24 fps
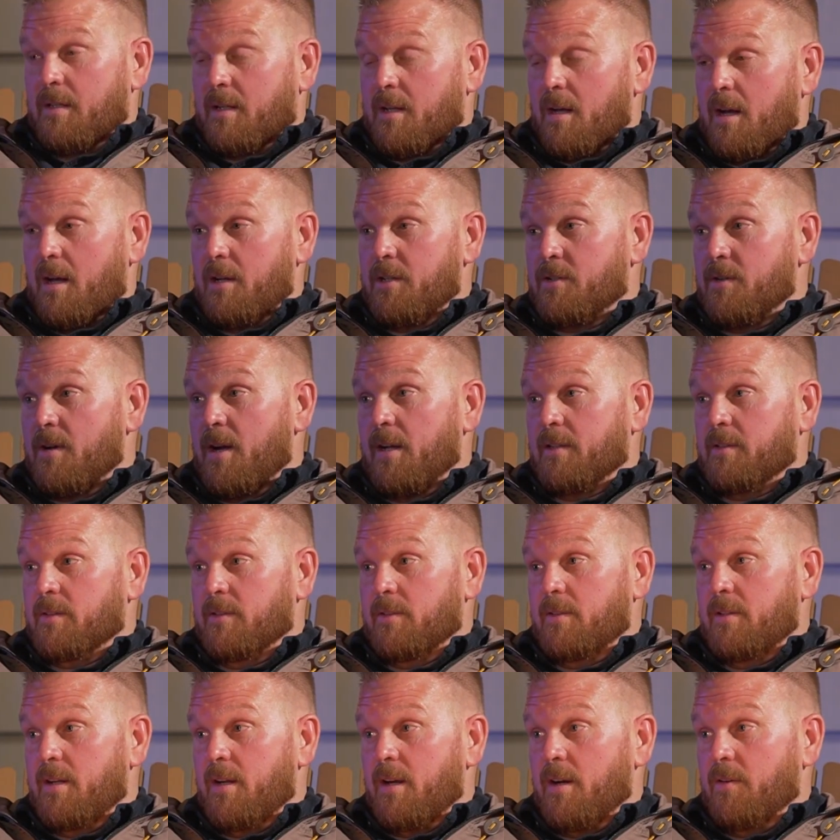a contractor
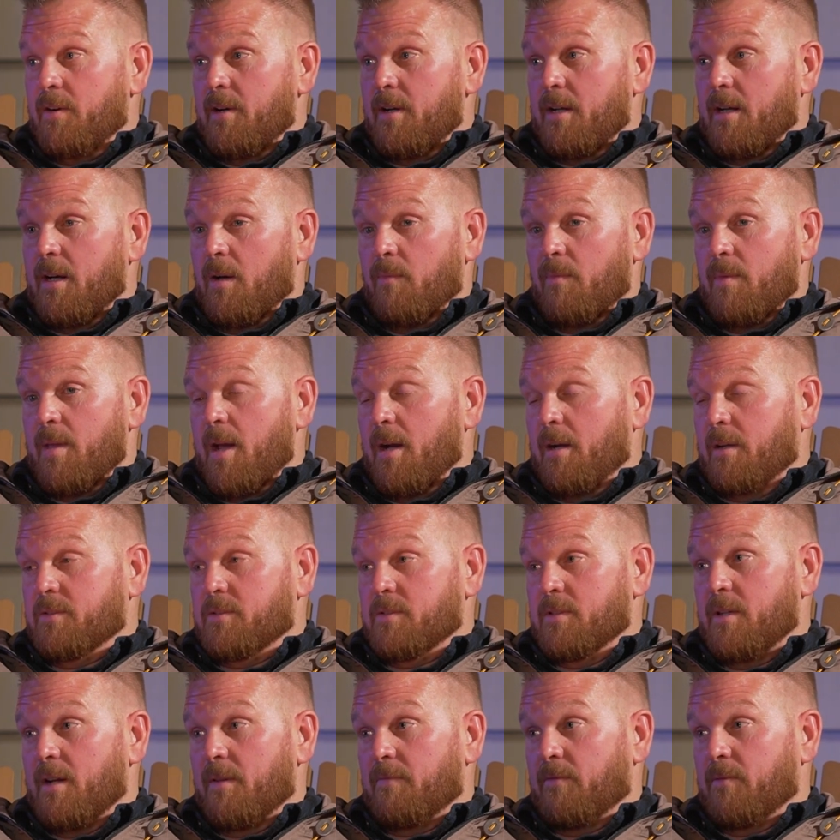in the area to help them out because
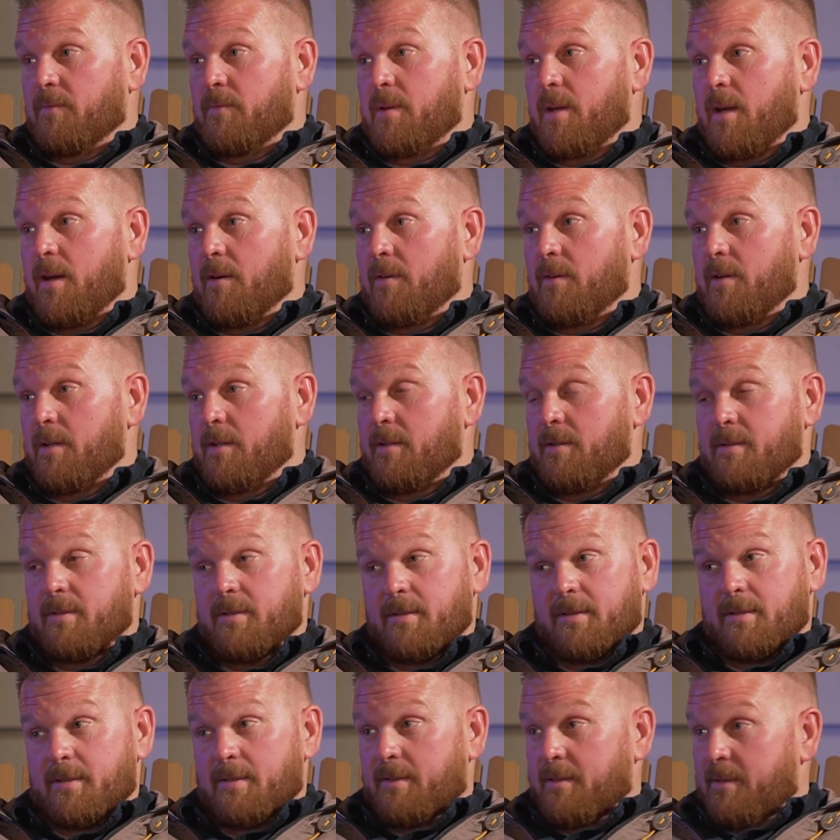they're not from the area.
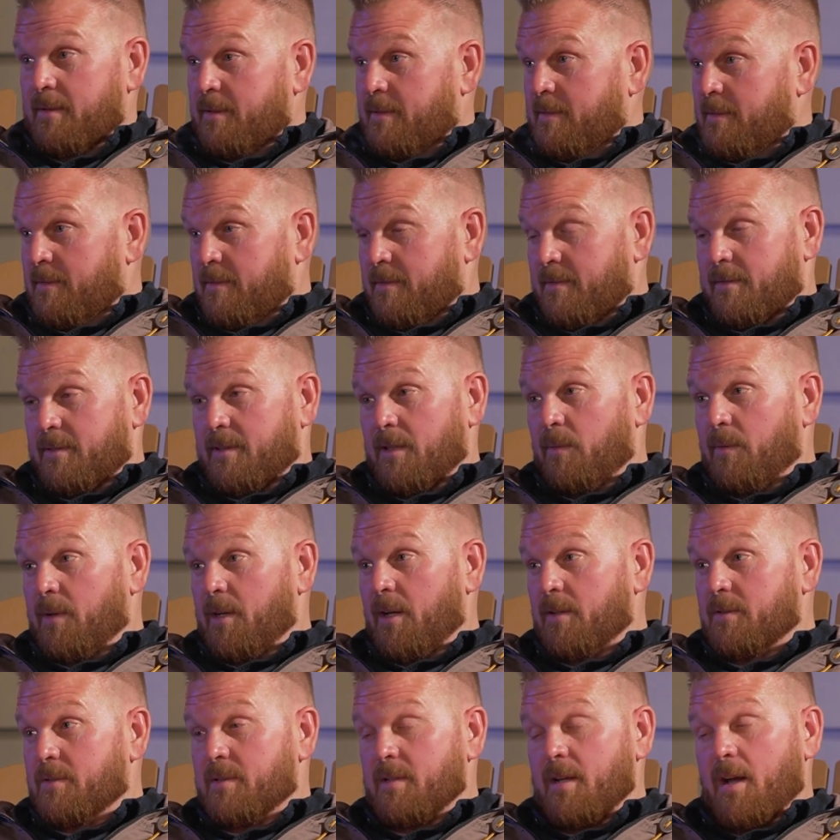Someone
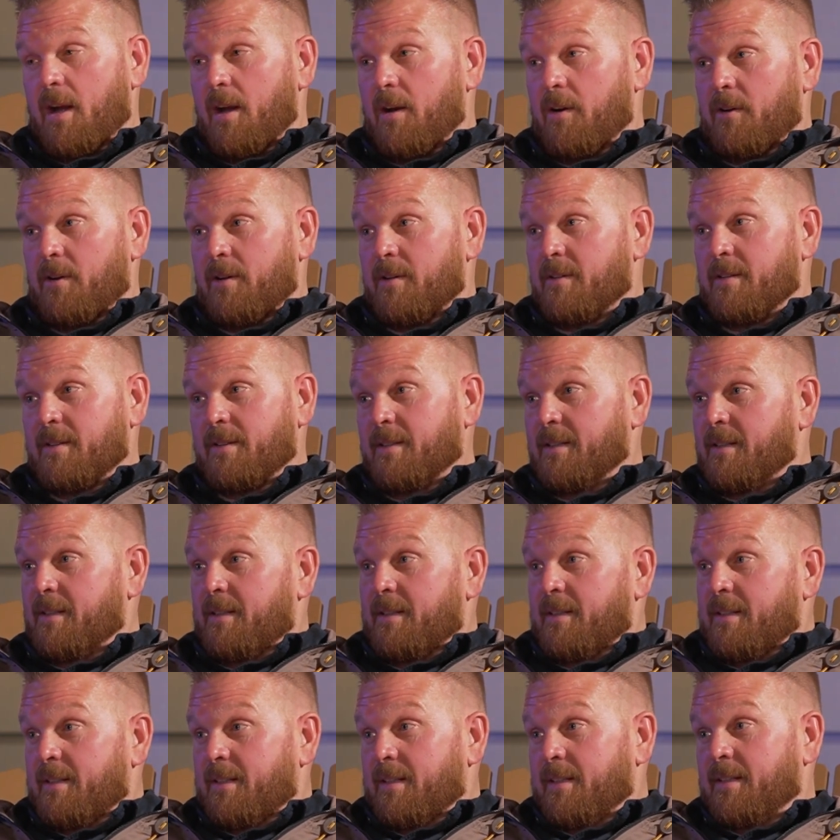else is hiring.
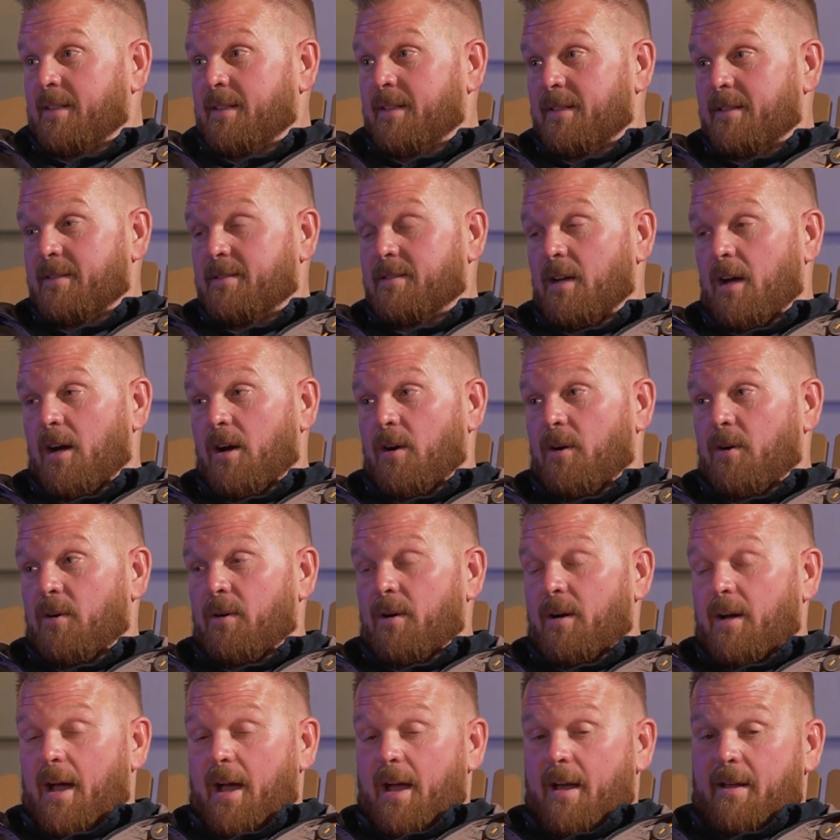
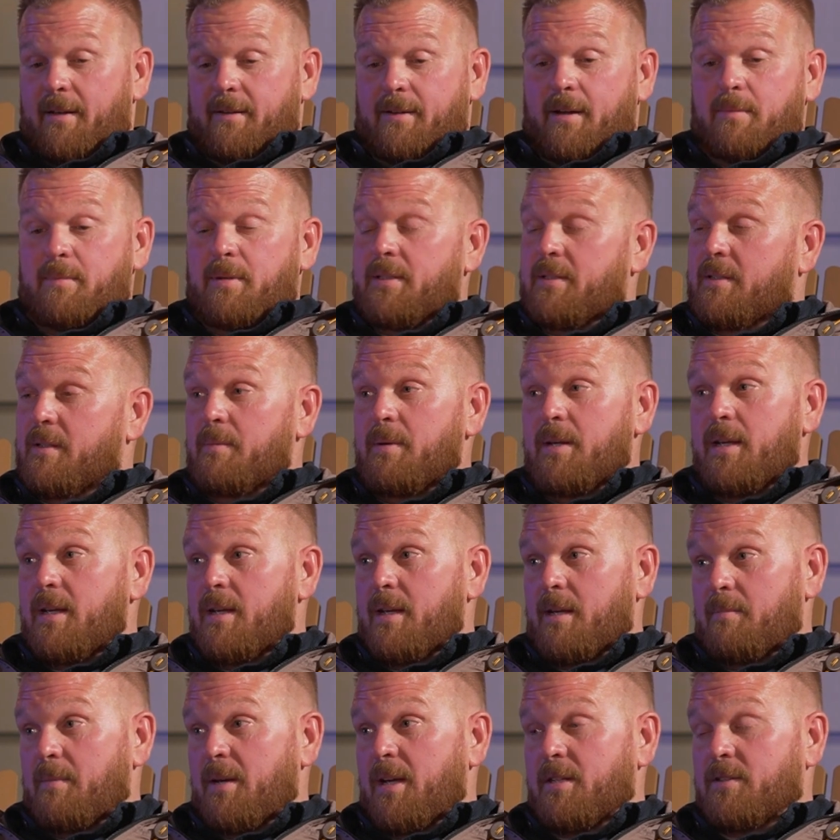So, I mean, to me,
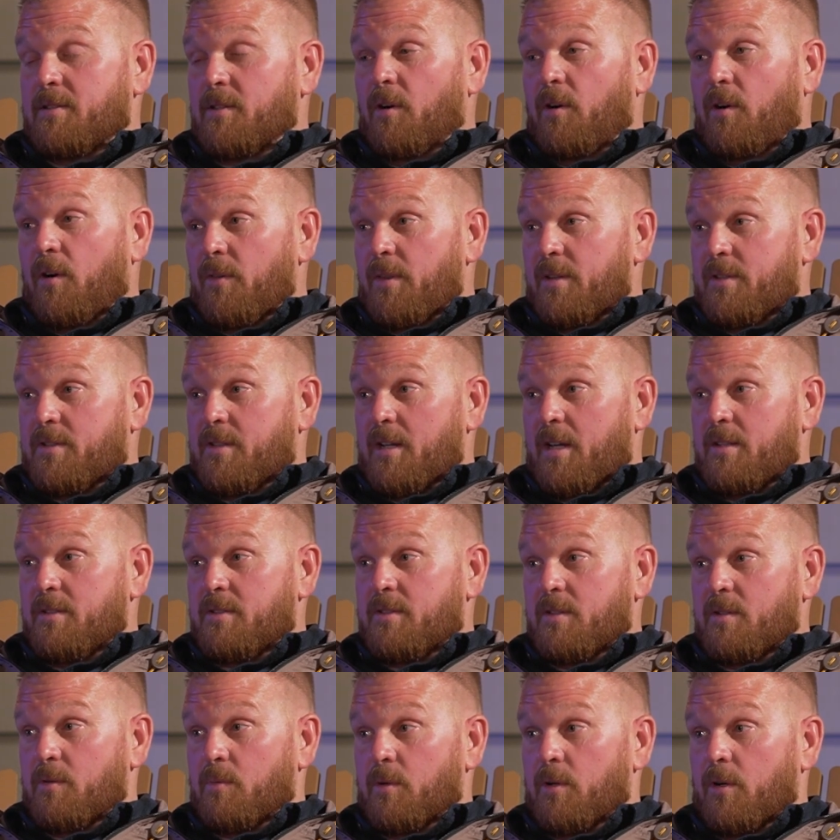it makes all the
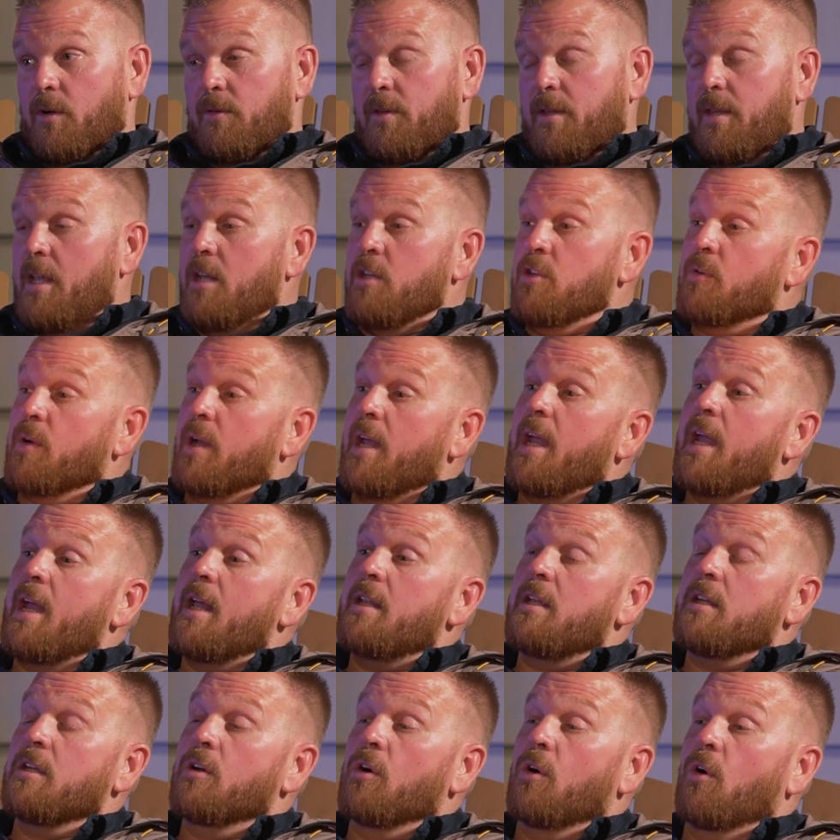sense in the world. And then you're
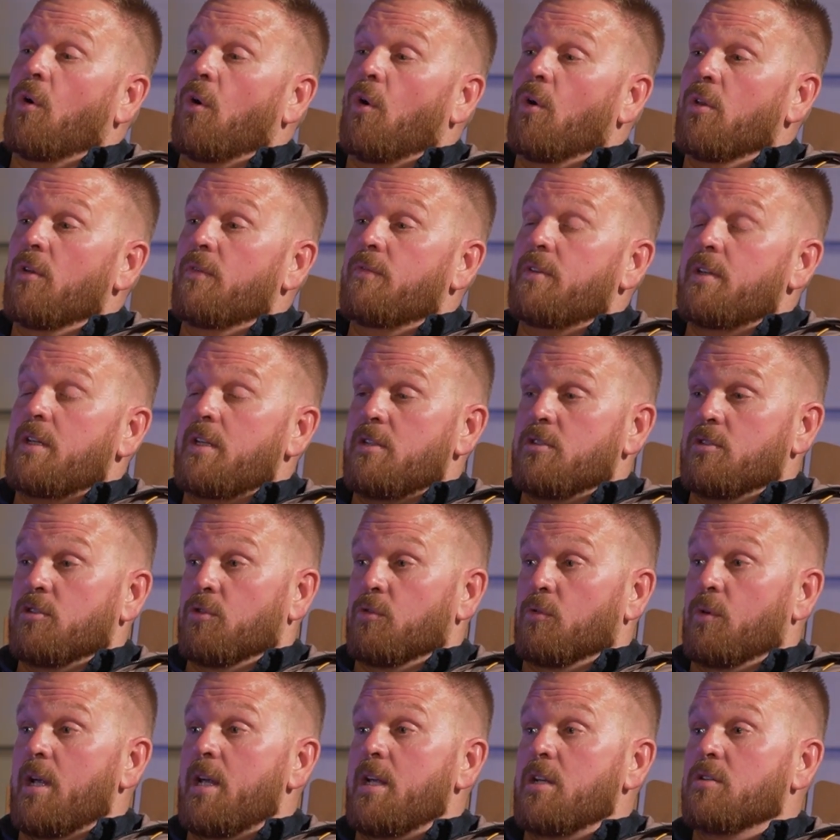adding all of these
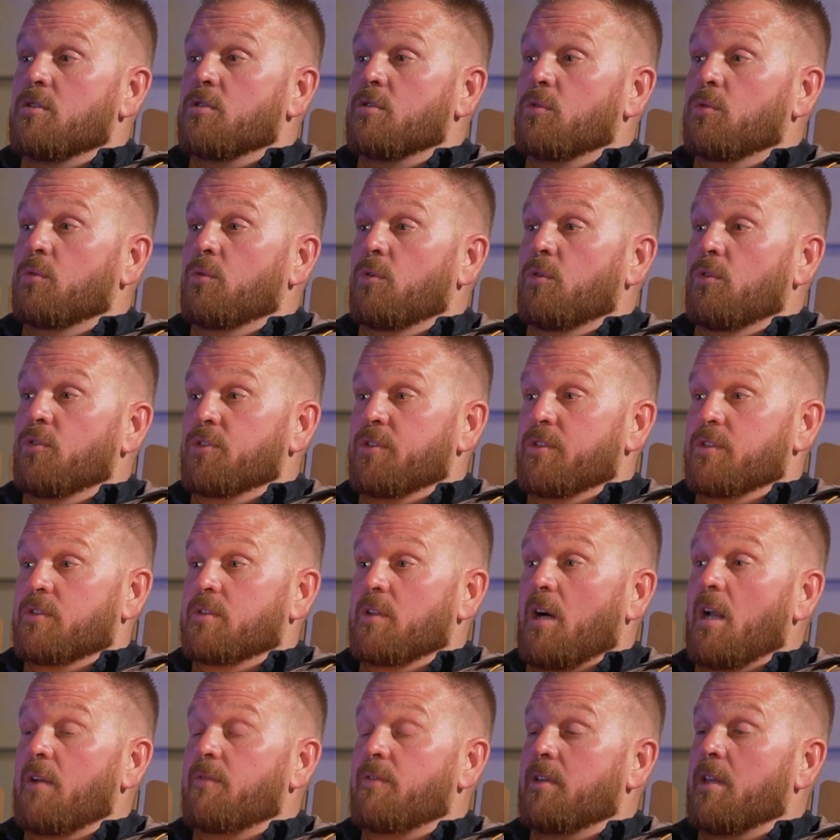great tools
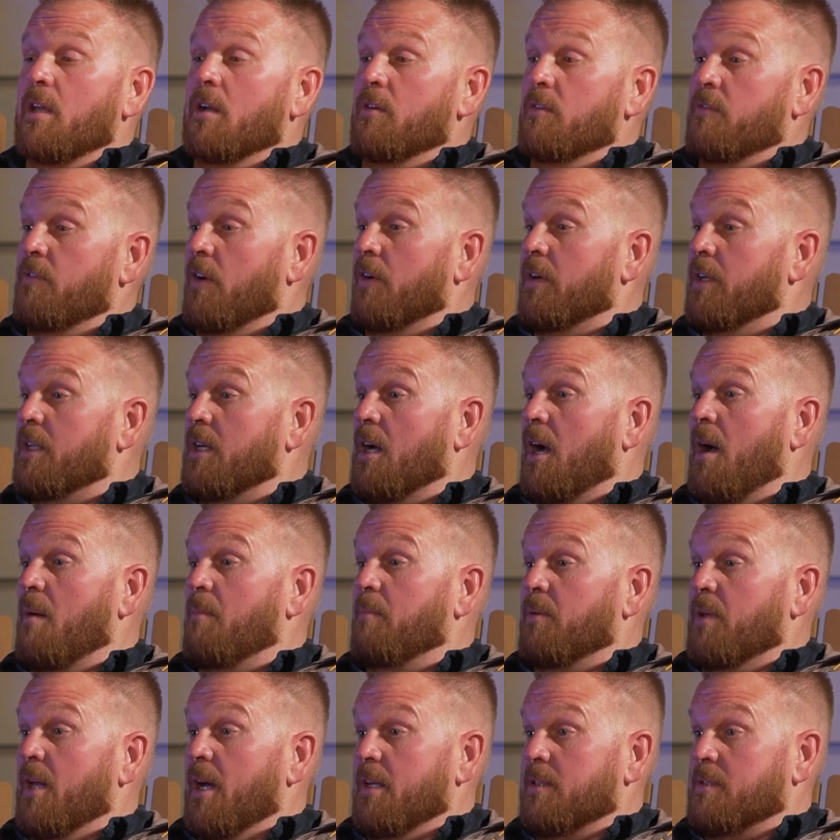inside of it that are very
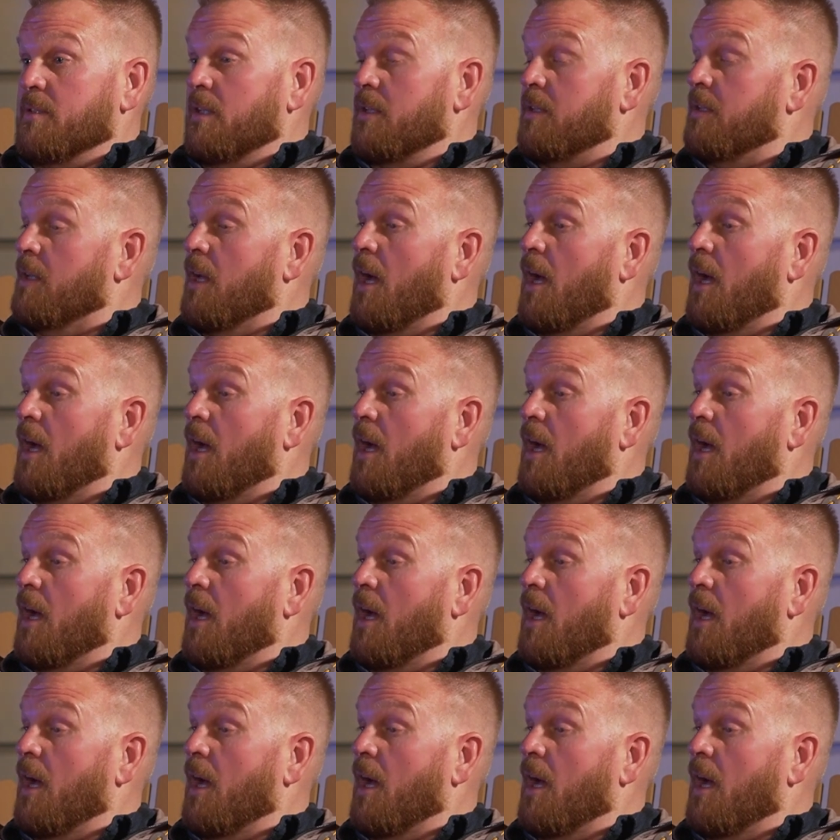complex and